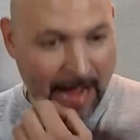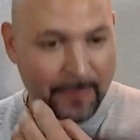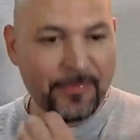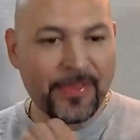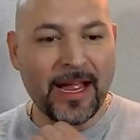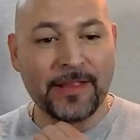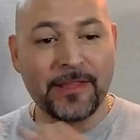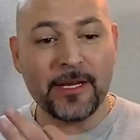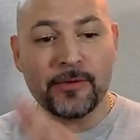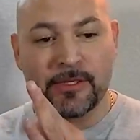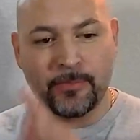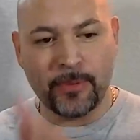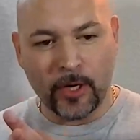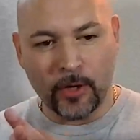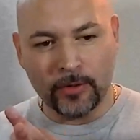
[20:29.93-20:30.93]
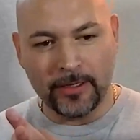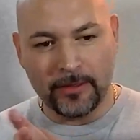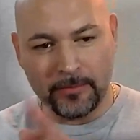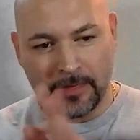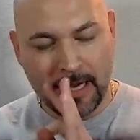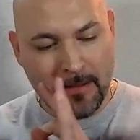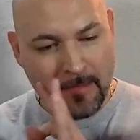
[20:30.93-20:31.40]
I think it was
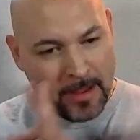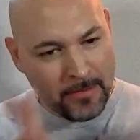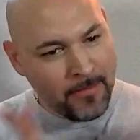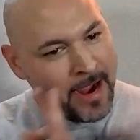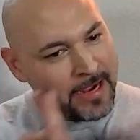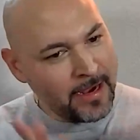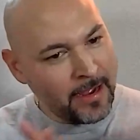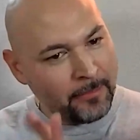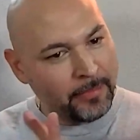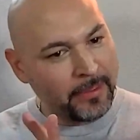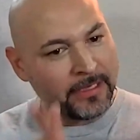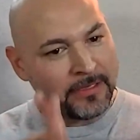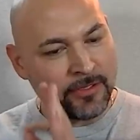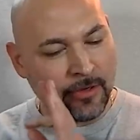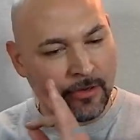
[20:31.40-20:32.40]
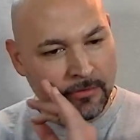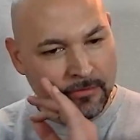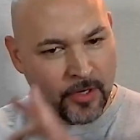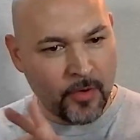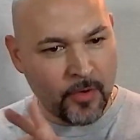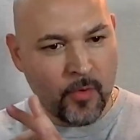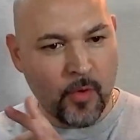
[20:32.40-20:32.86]
Poland, but it might not be, so
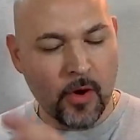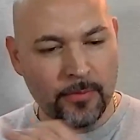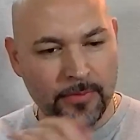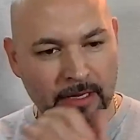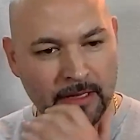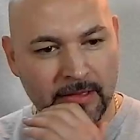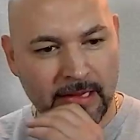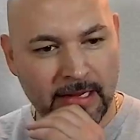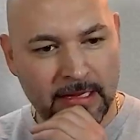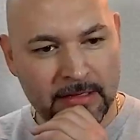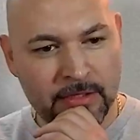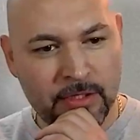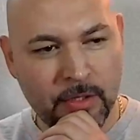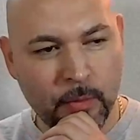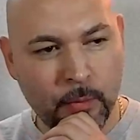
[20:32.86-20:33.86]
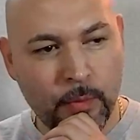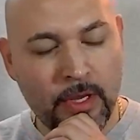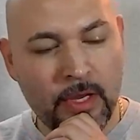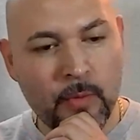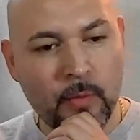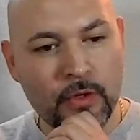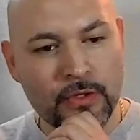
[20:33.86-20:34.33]
don't quote me on that. So
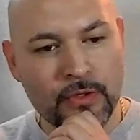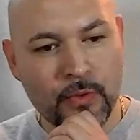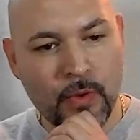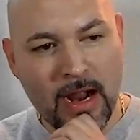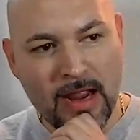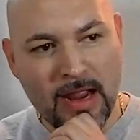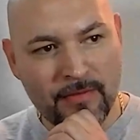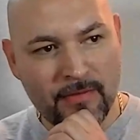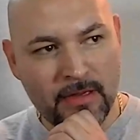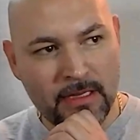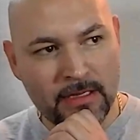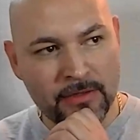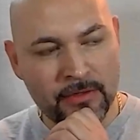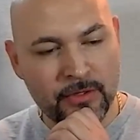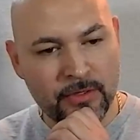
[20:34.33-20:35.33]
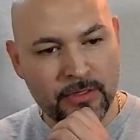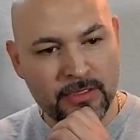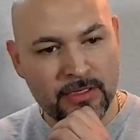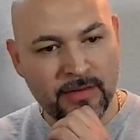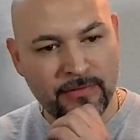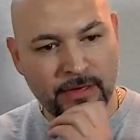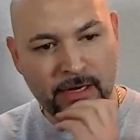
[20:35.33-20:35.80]
we were driving to
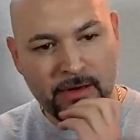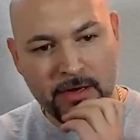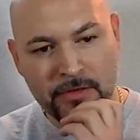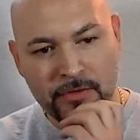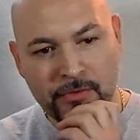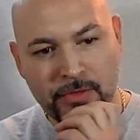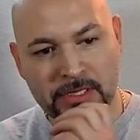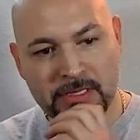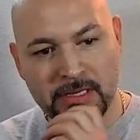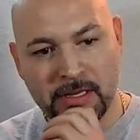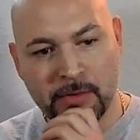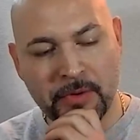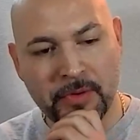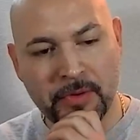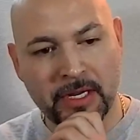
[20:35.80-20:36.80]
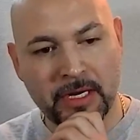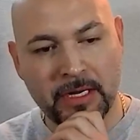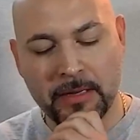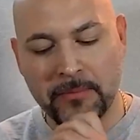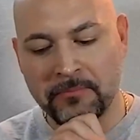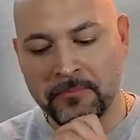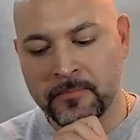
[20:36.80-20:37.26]
these different countries, and then we were going
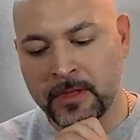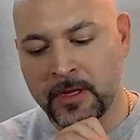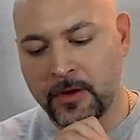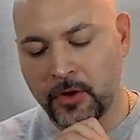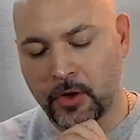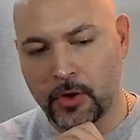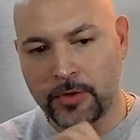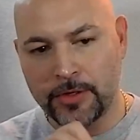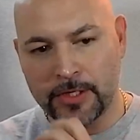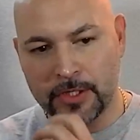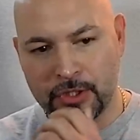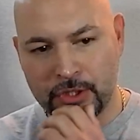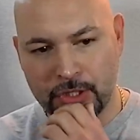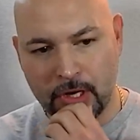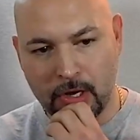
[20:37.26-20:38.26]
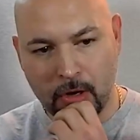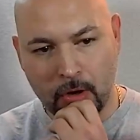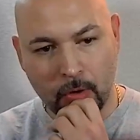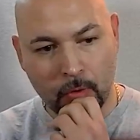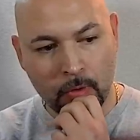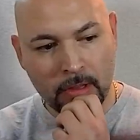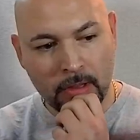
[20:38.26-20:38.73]
to go to this
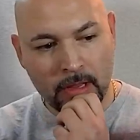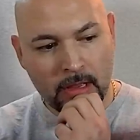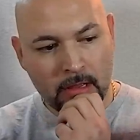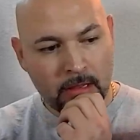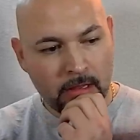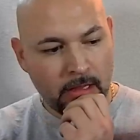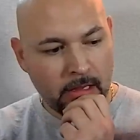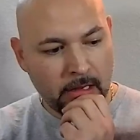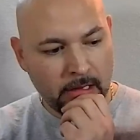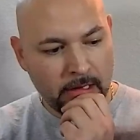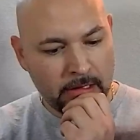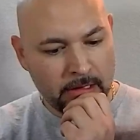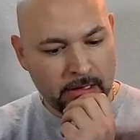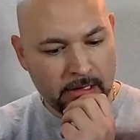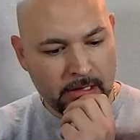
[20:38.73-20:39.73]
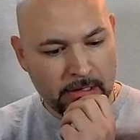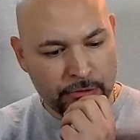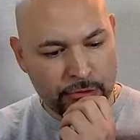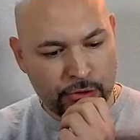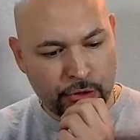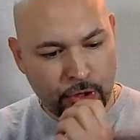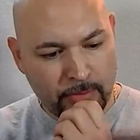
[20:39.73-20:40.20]
show in
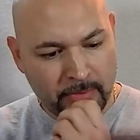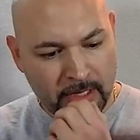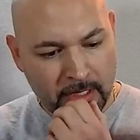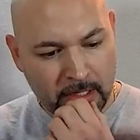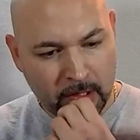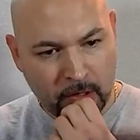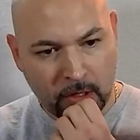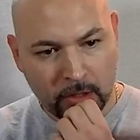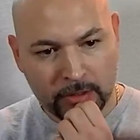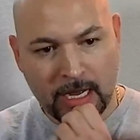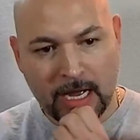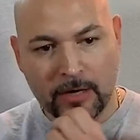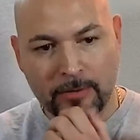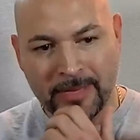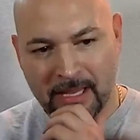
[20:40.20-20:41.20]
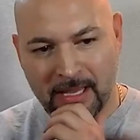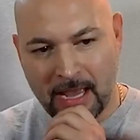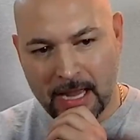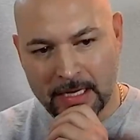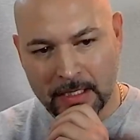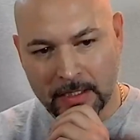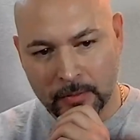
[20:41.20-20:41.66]
Germany called
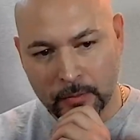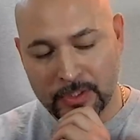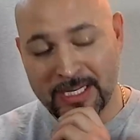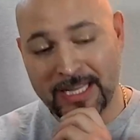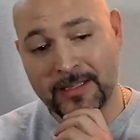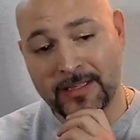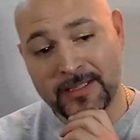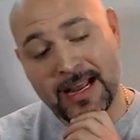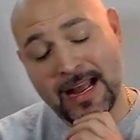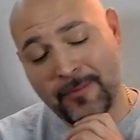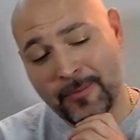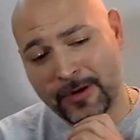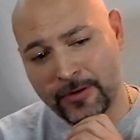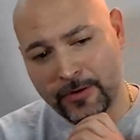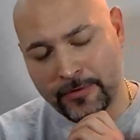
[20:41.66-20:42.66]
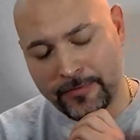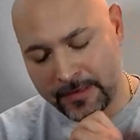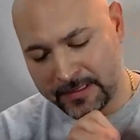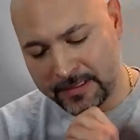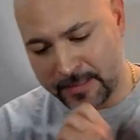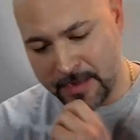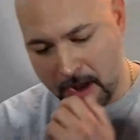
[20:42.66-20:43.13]
Automechanica, which at the time, I don't know if
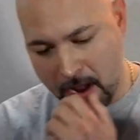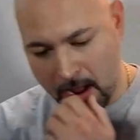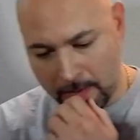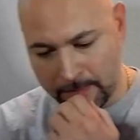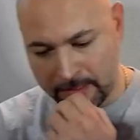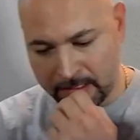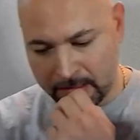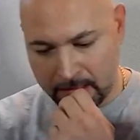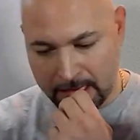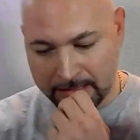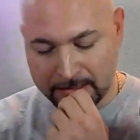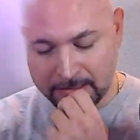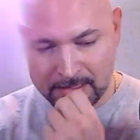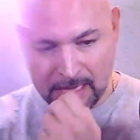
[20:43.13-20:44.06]
it is now, but at